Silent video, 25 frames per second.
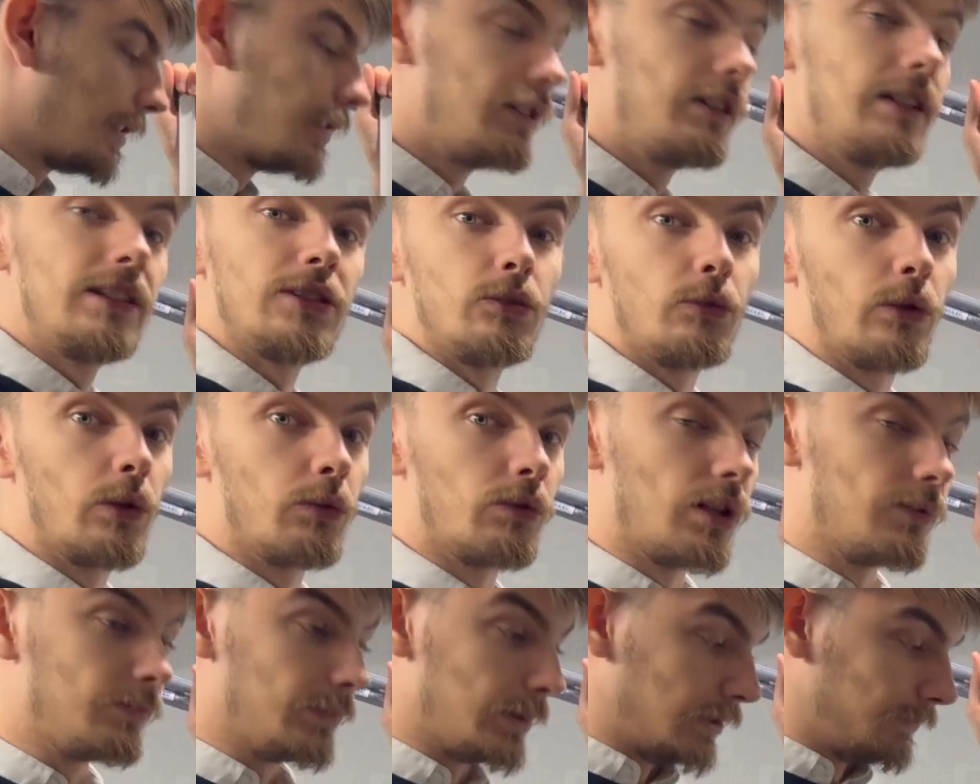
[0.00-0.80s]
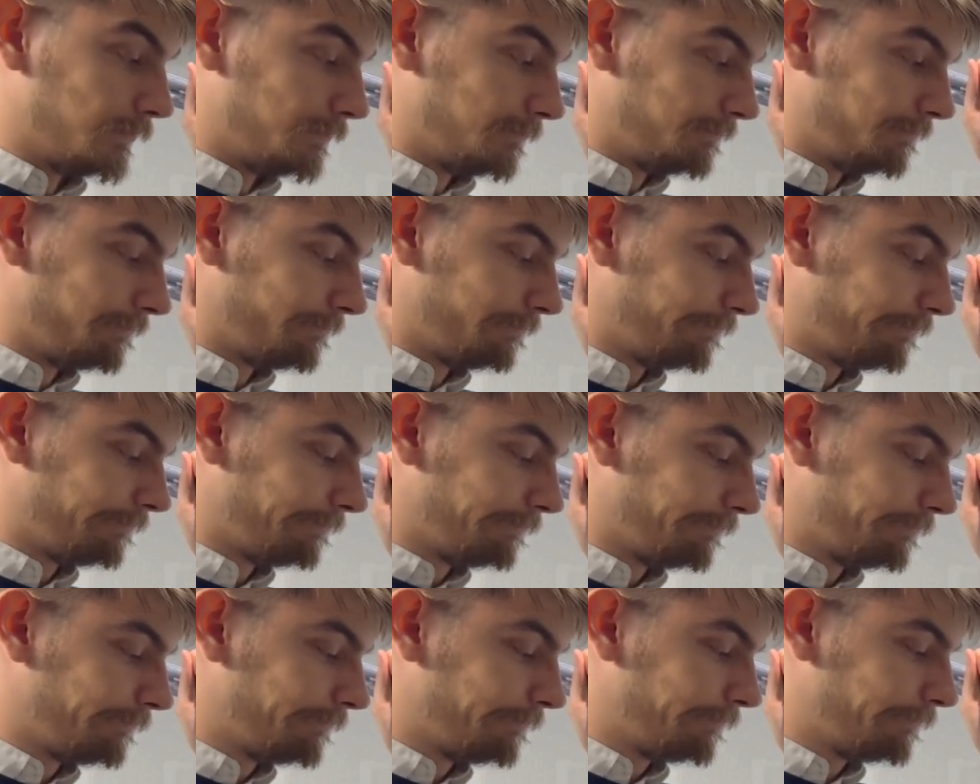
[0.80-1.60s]
It's a real number.
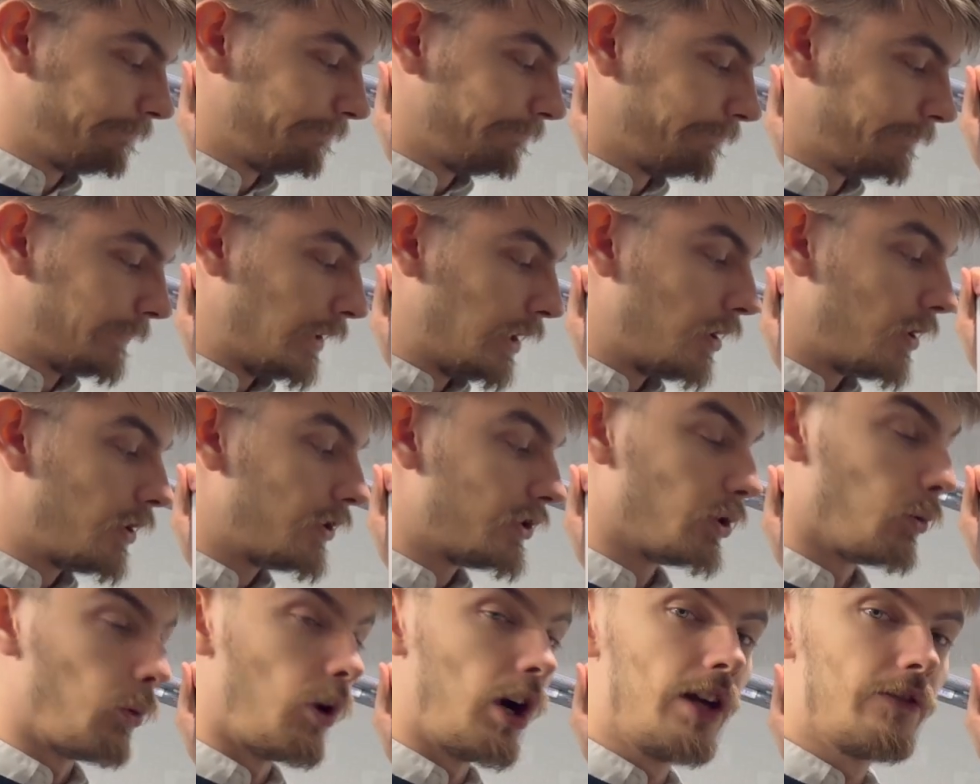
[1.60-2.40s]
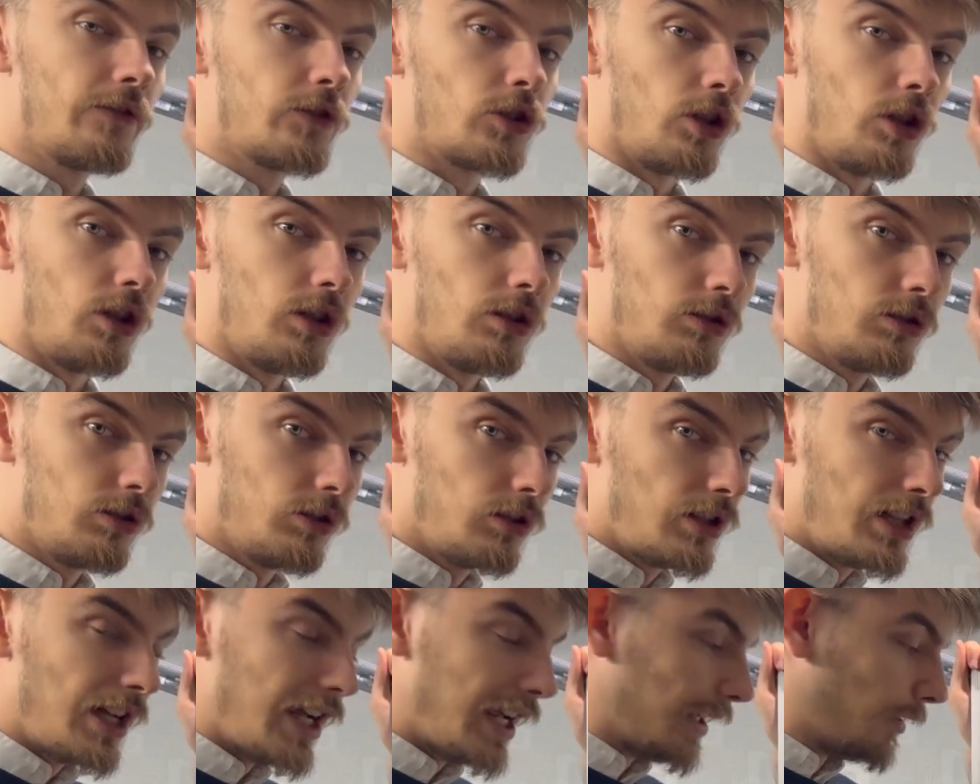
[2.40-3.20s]
So I've got
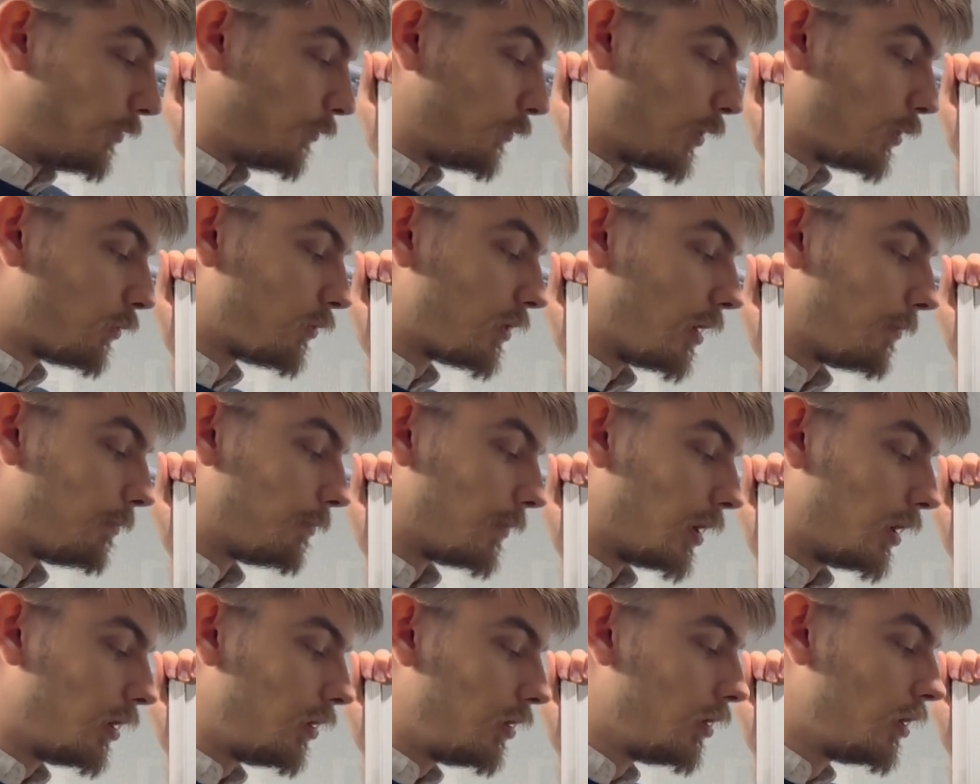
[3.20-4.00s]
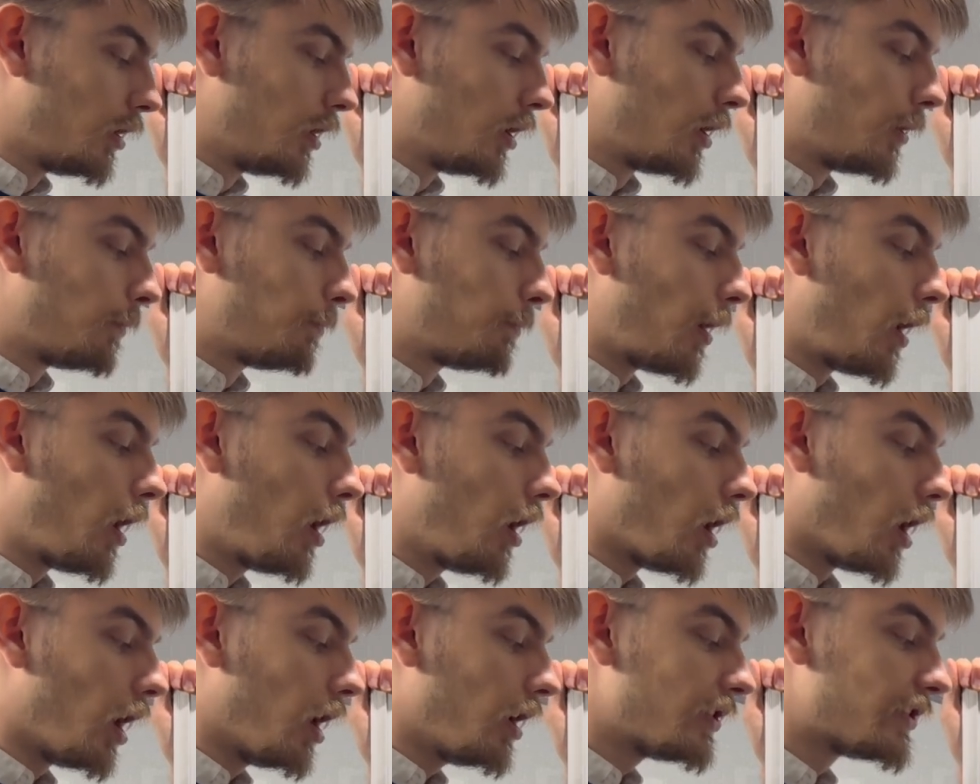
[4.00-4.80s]
a real number
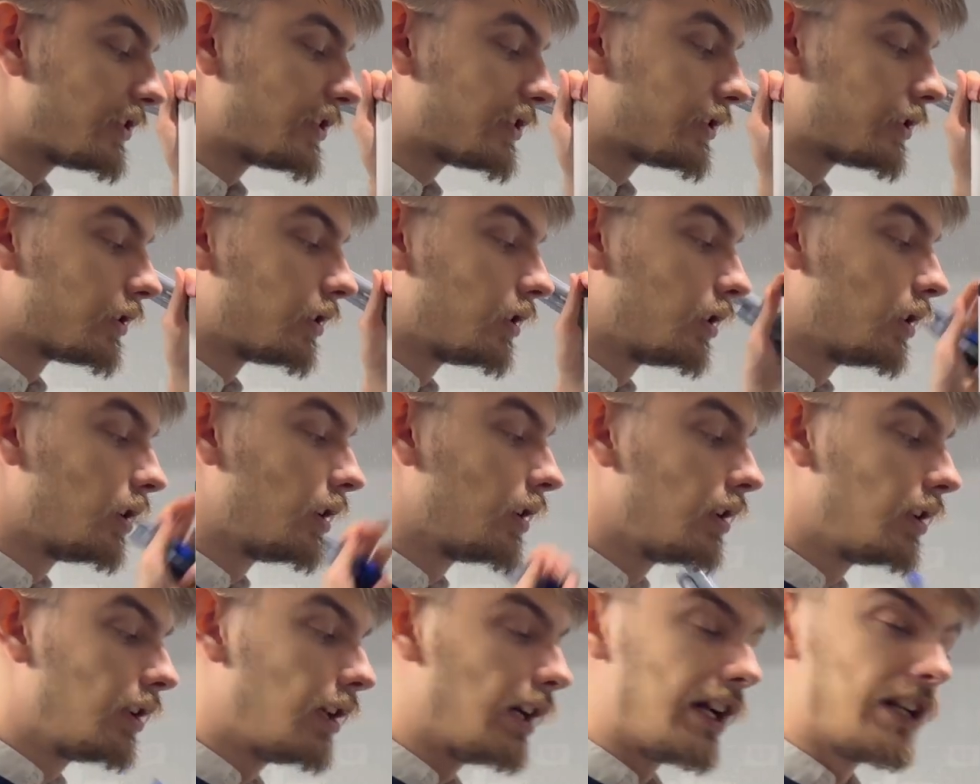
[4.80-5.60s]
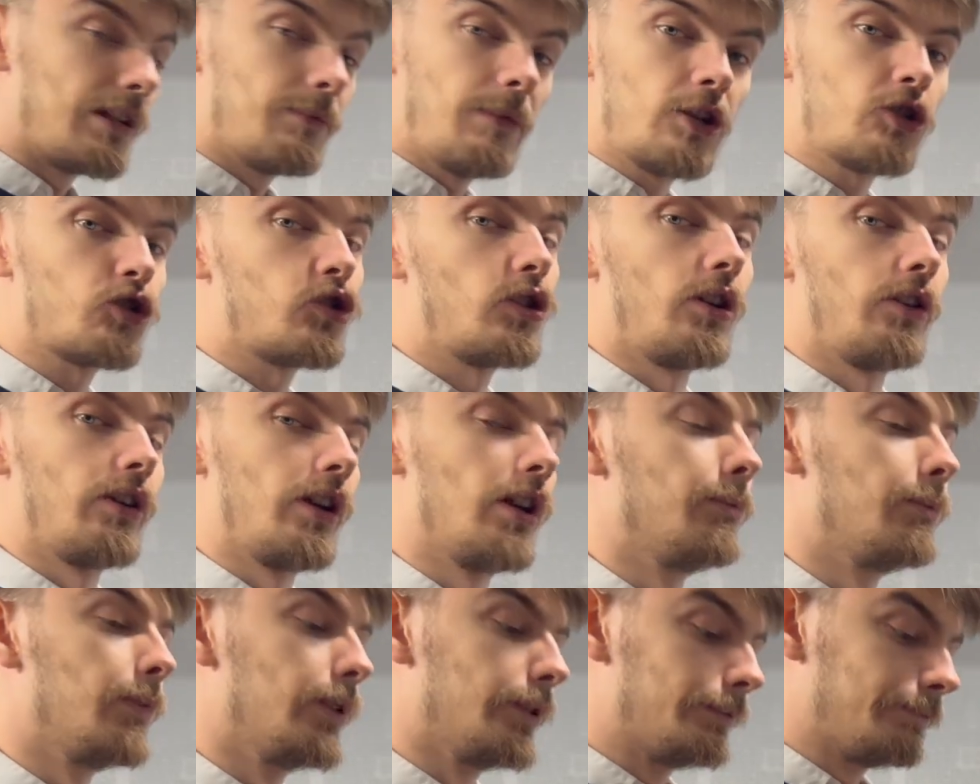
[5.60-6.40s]
plus an imaginary
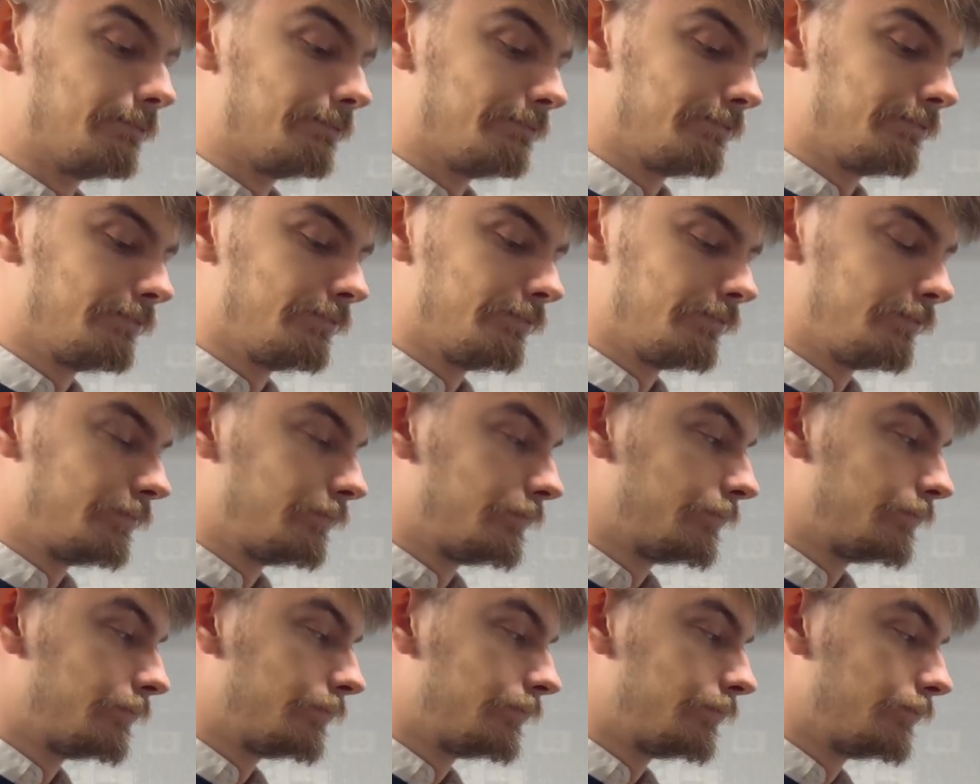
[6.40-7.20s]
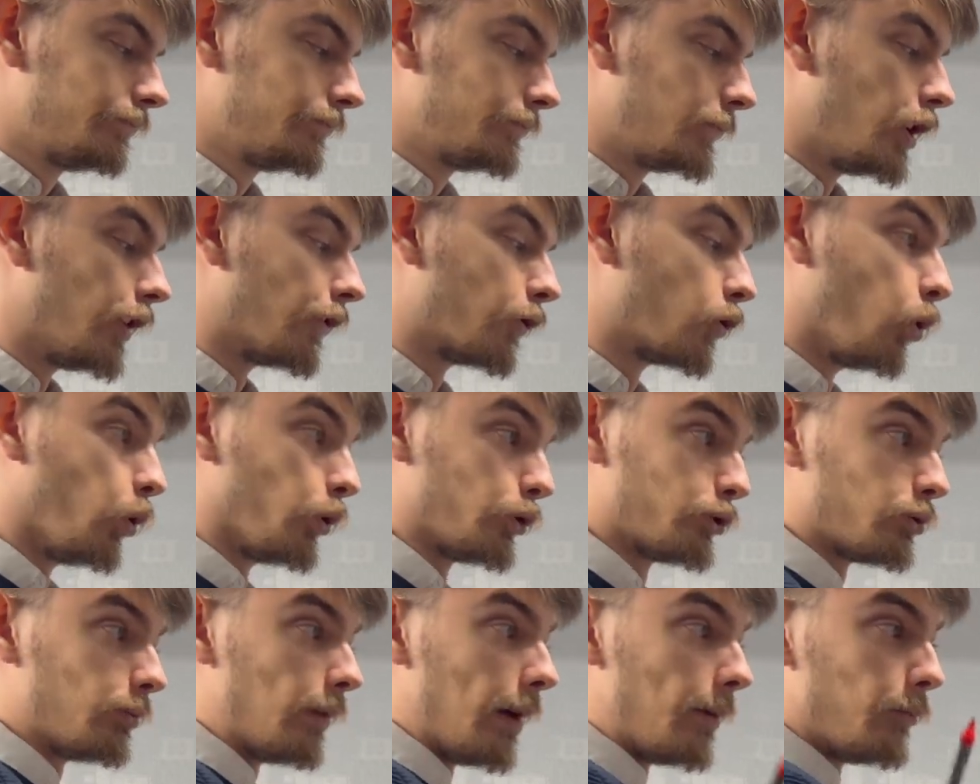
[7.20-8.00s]
number. Of
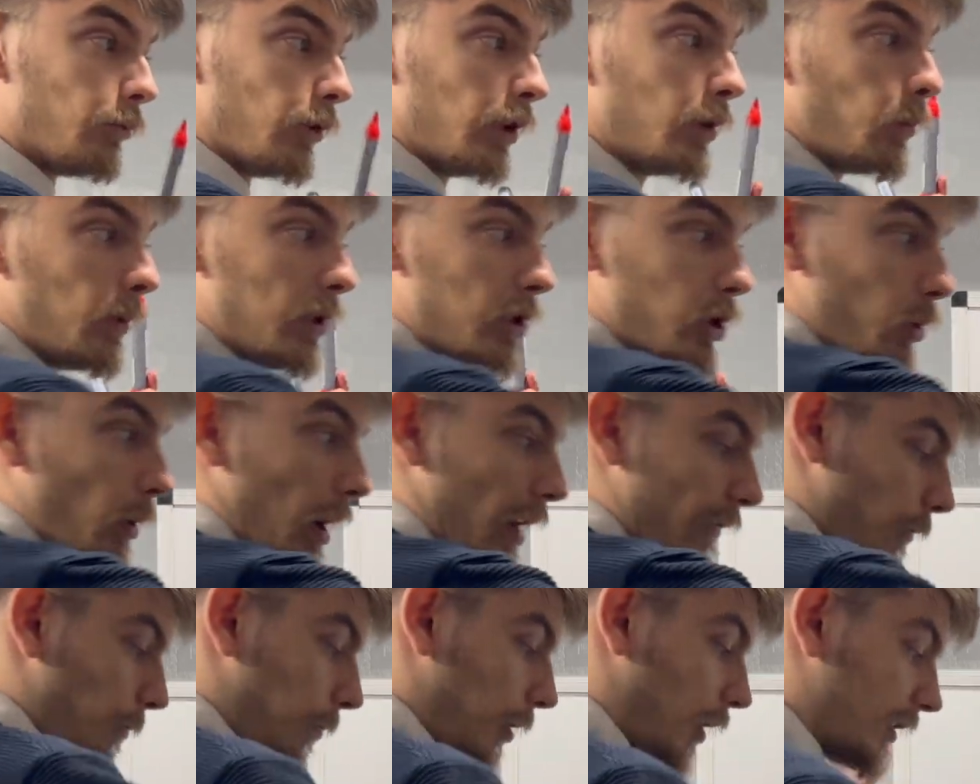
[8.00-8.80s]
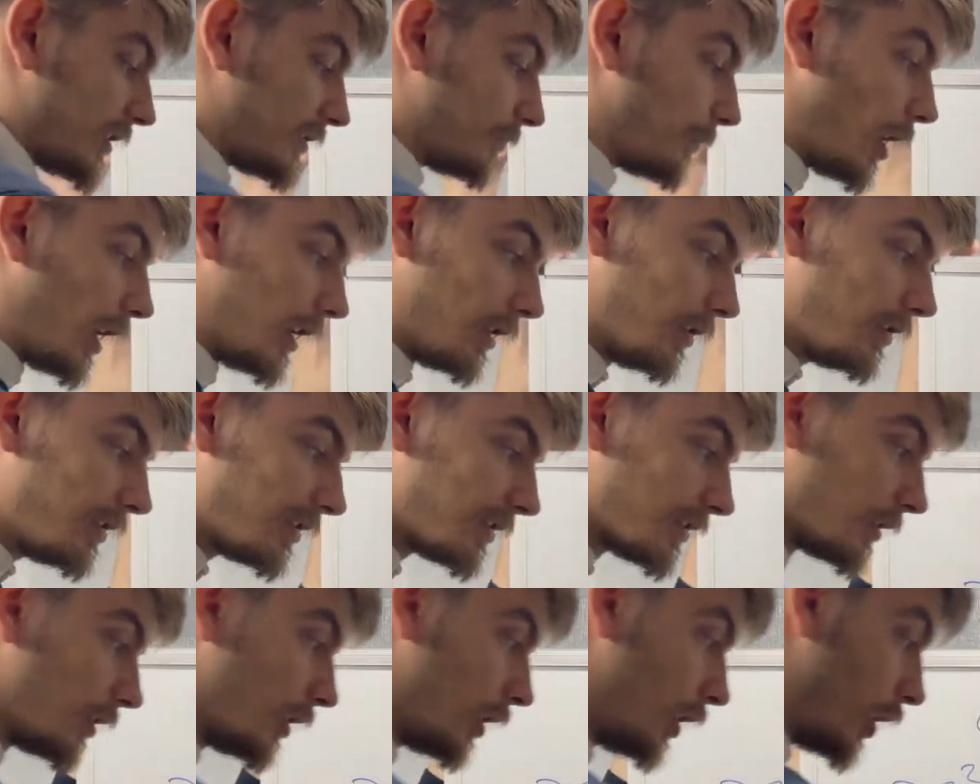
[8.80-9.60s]
course, remembering we do have a plus
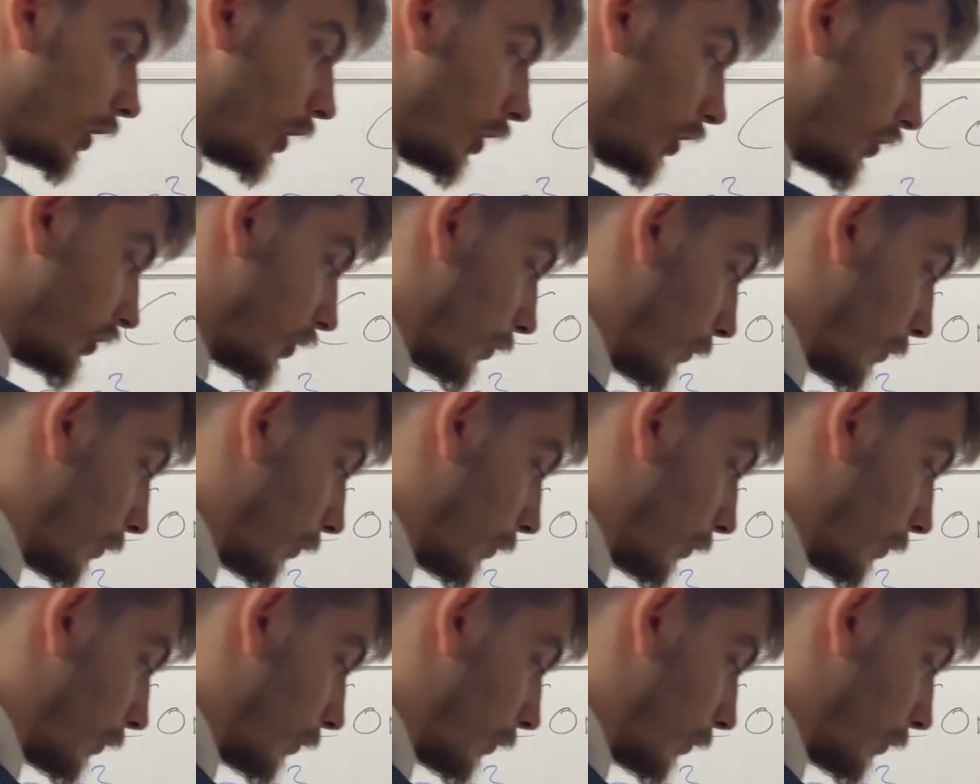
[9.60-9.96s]
minus, So